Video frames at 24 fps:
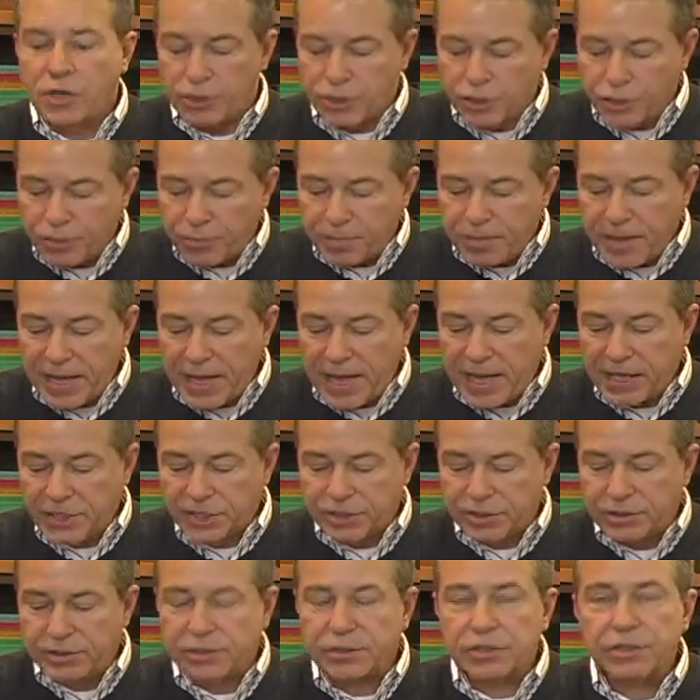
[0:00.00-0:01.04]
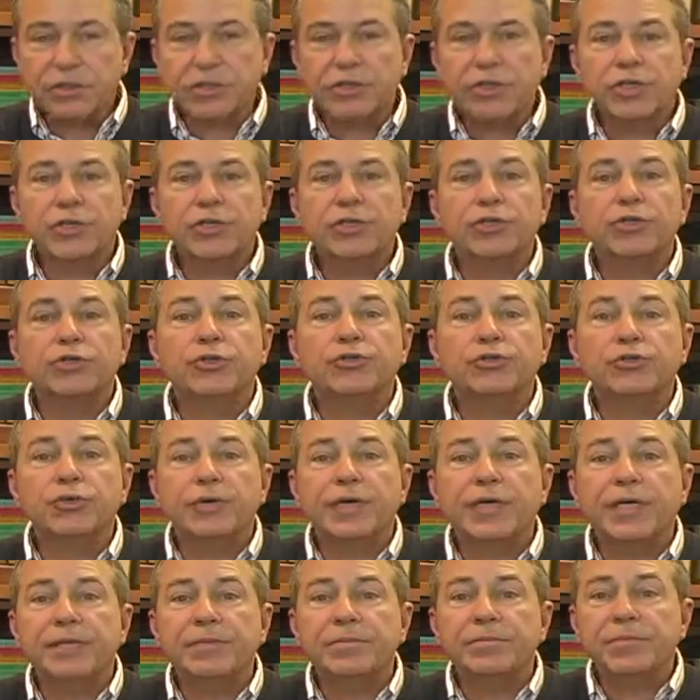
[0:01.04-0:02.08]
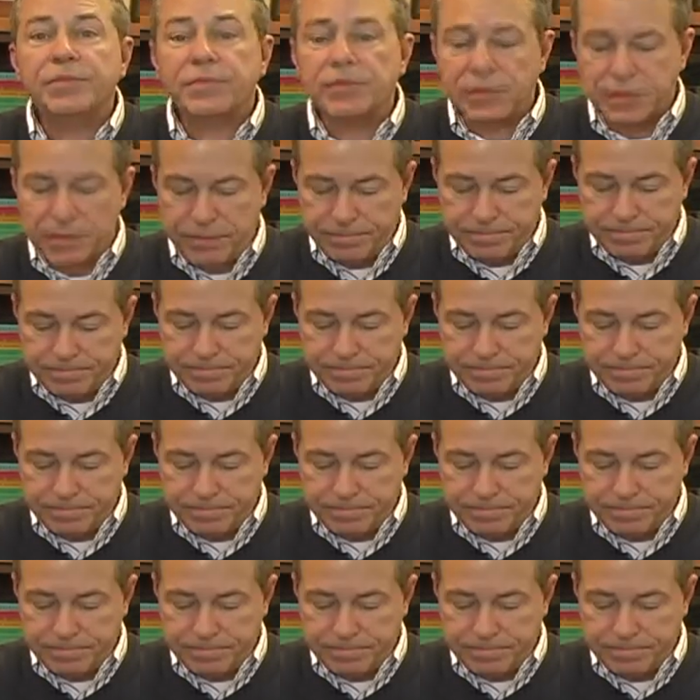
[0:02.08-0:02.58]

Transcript: your passions, your dreams.